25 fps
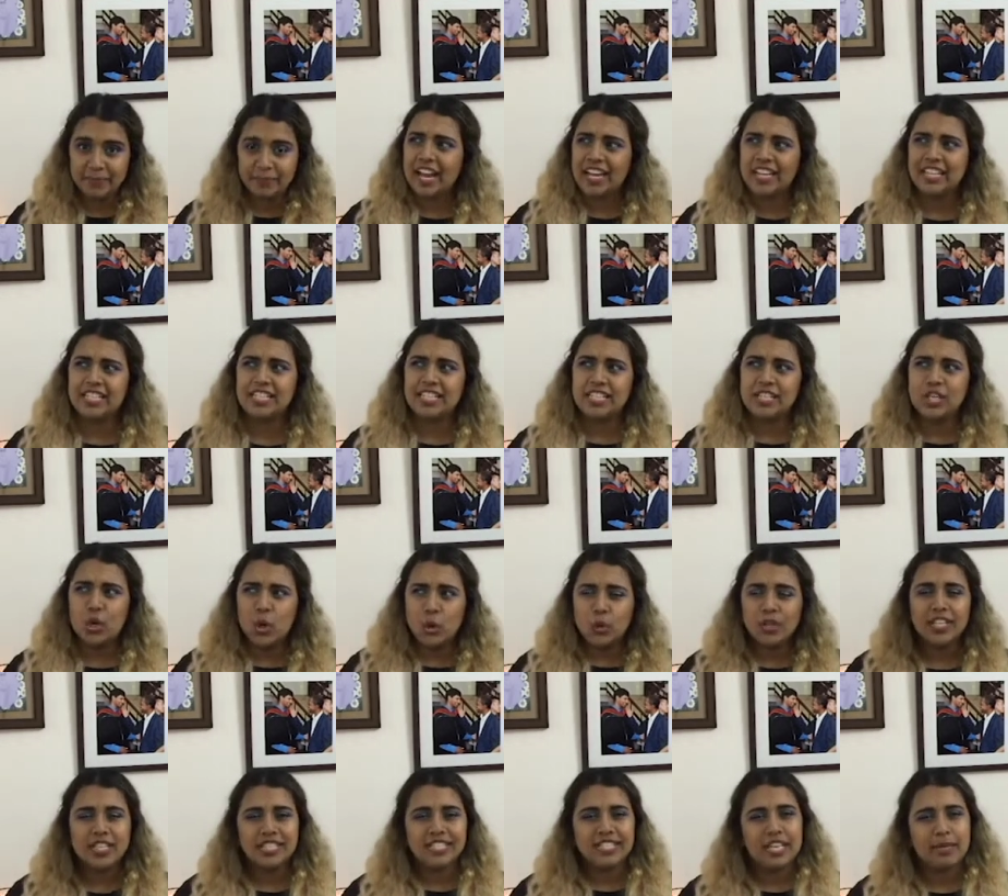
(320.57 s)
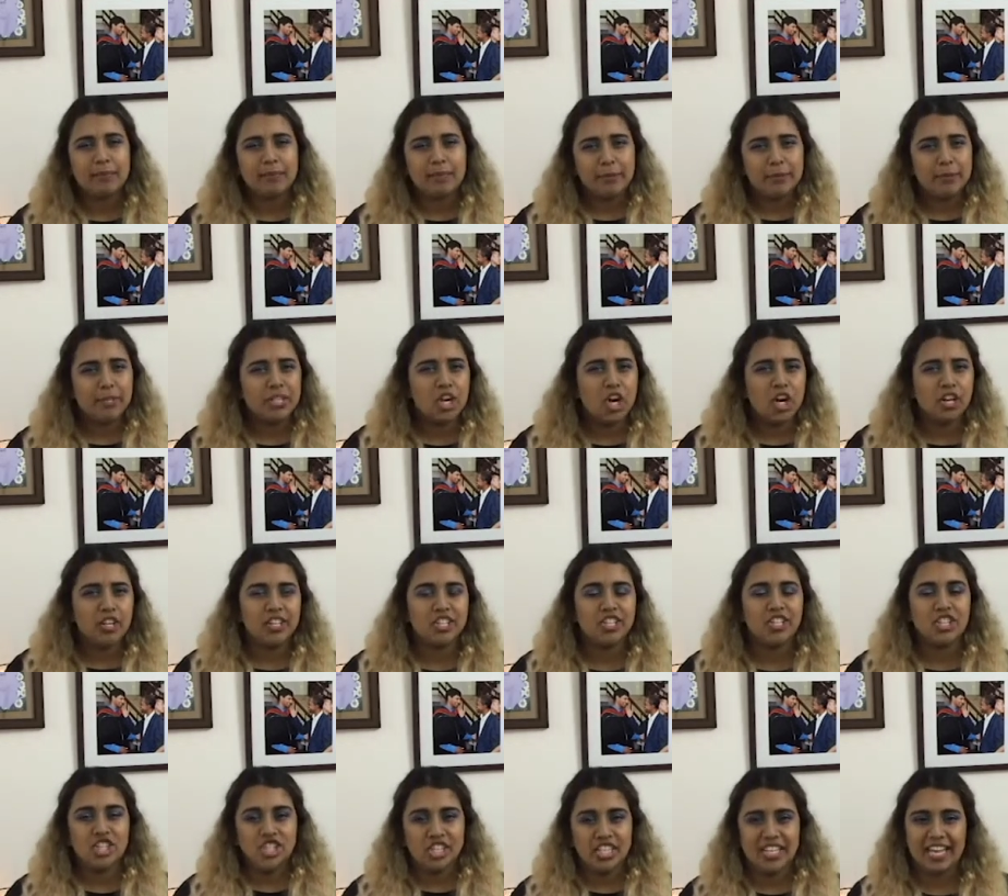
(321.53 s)
I know that some people call it
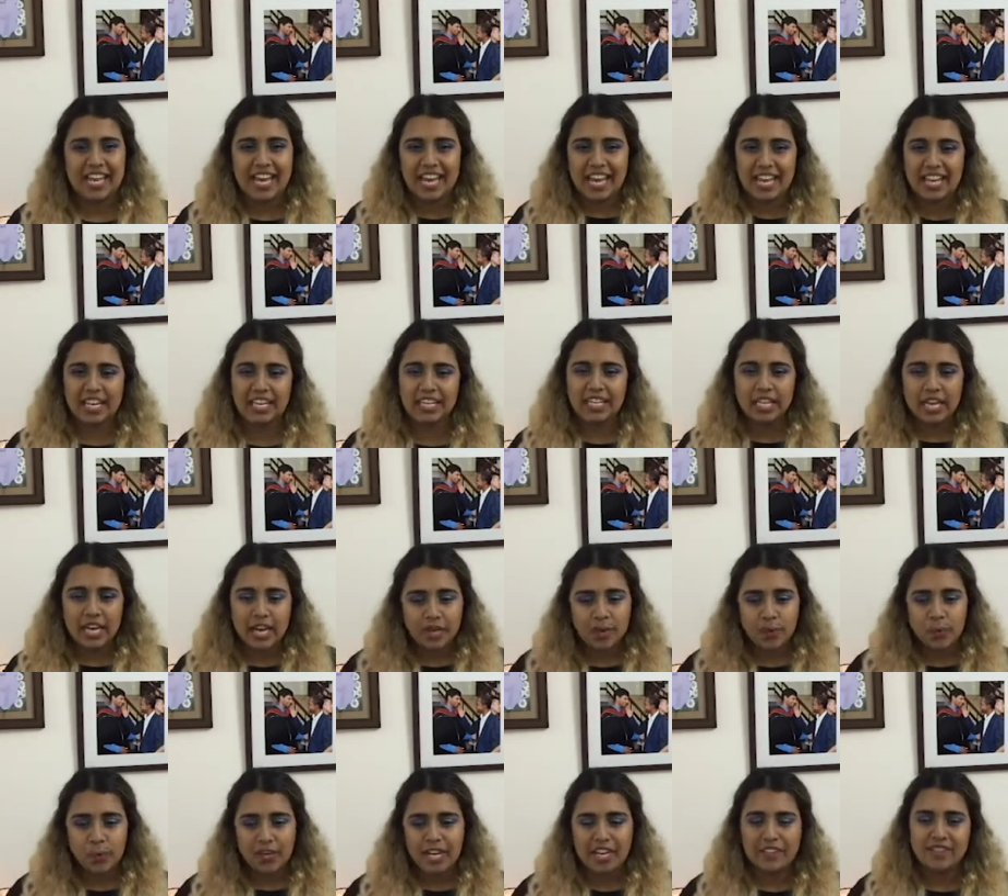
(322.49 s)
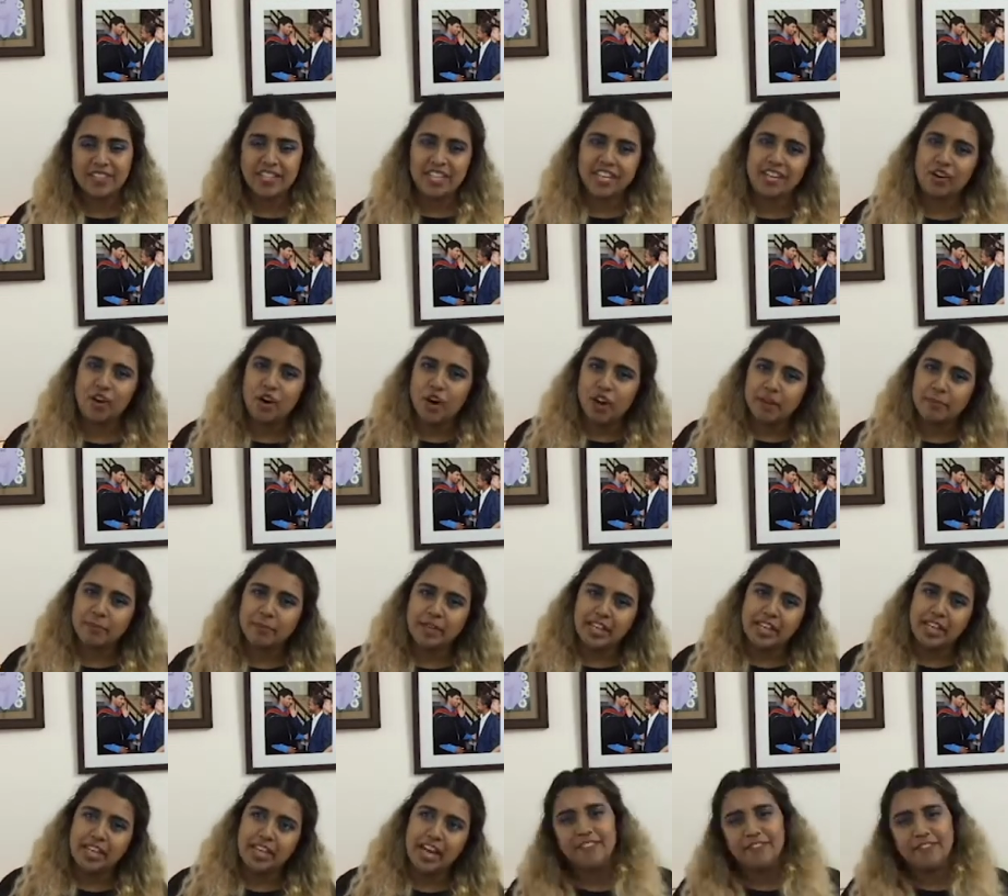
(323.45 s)
Shein, but whenever they call
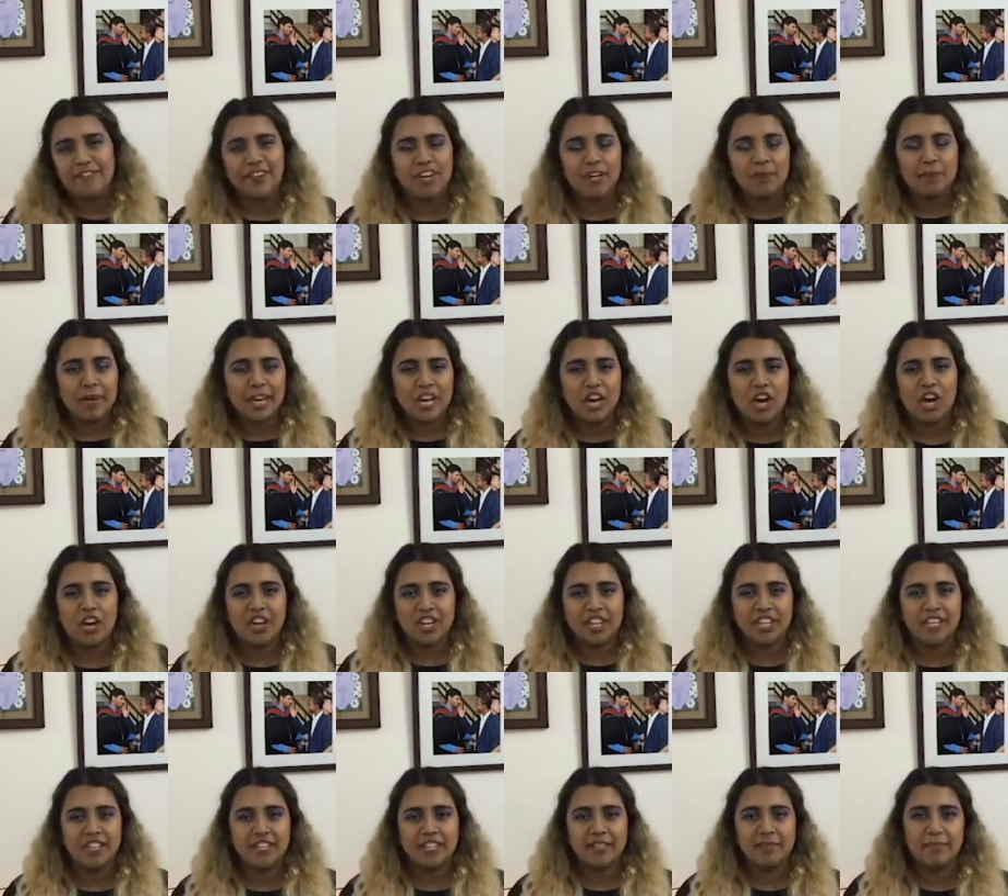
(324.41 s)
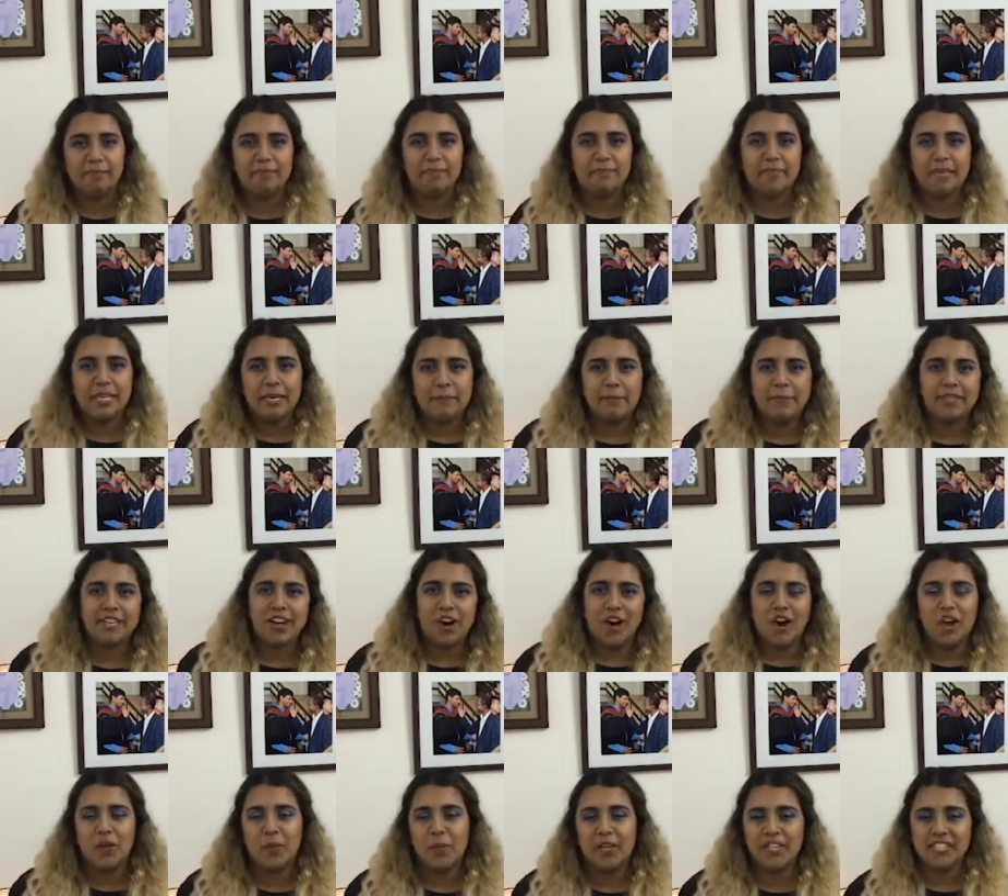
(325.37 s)
me confirm my order, the people
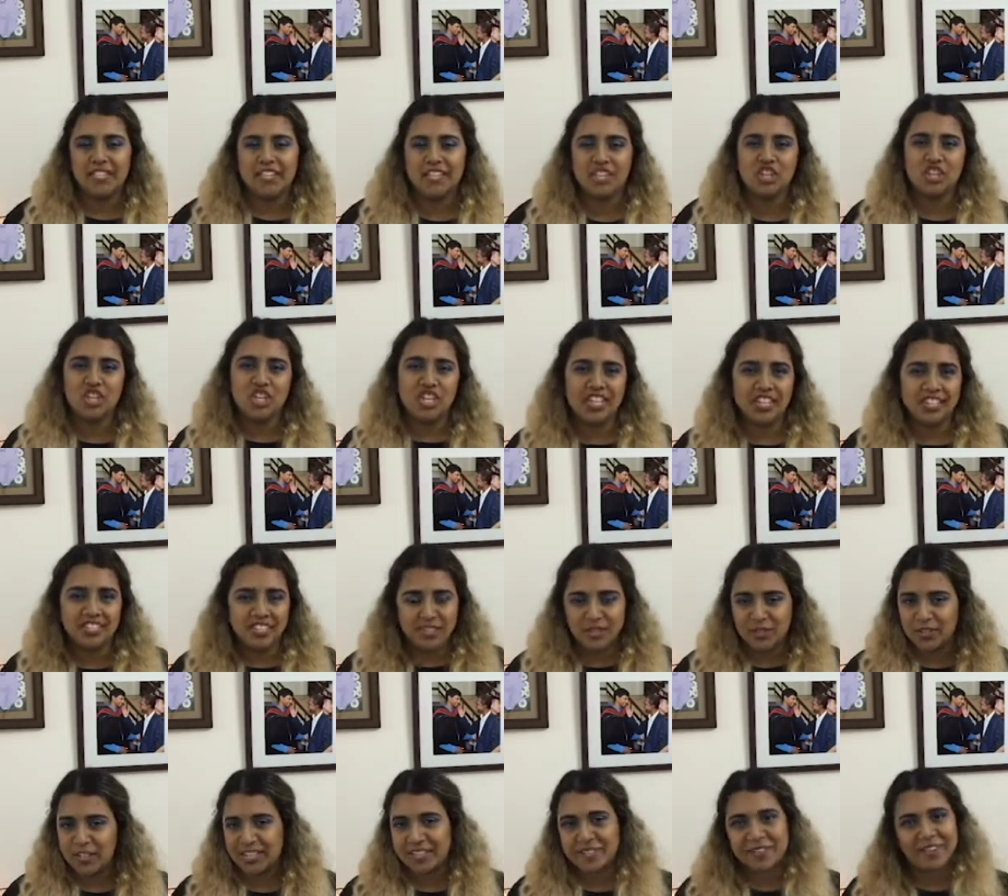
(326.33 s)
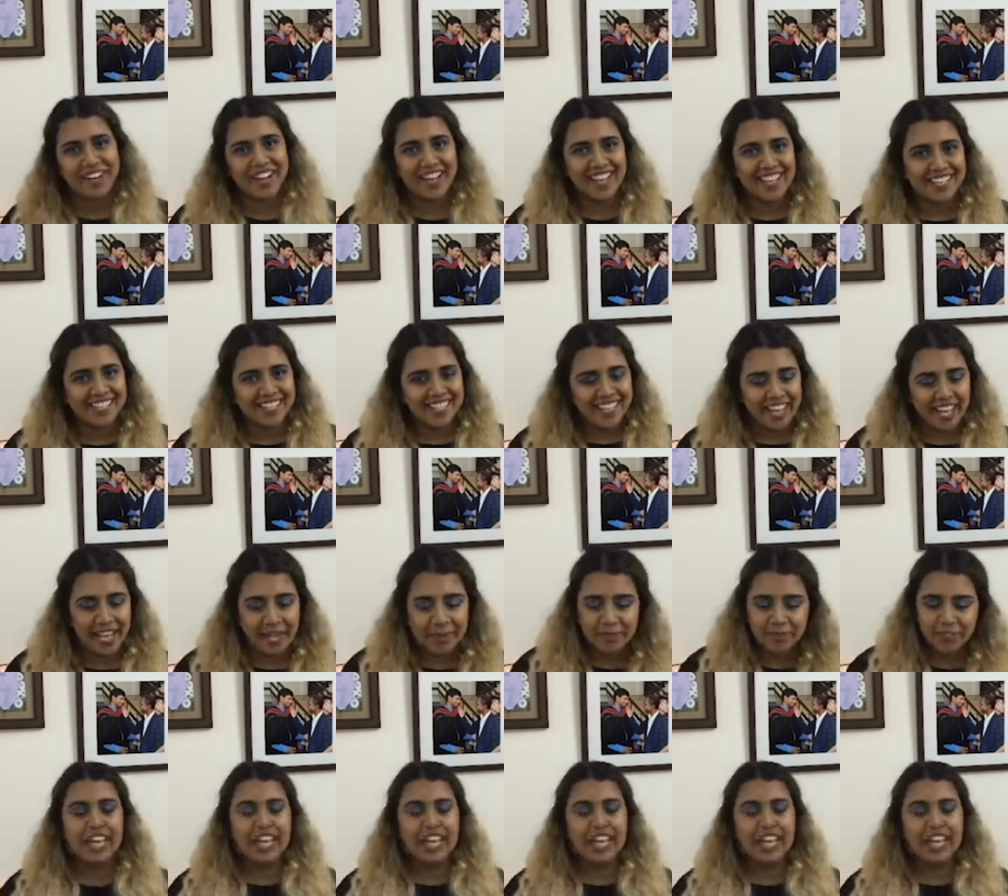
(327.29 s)
always say Shein, so that's what I say.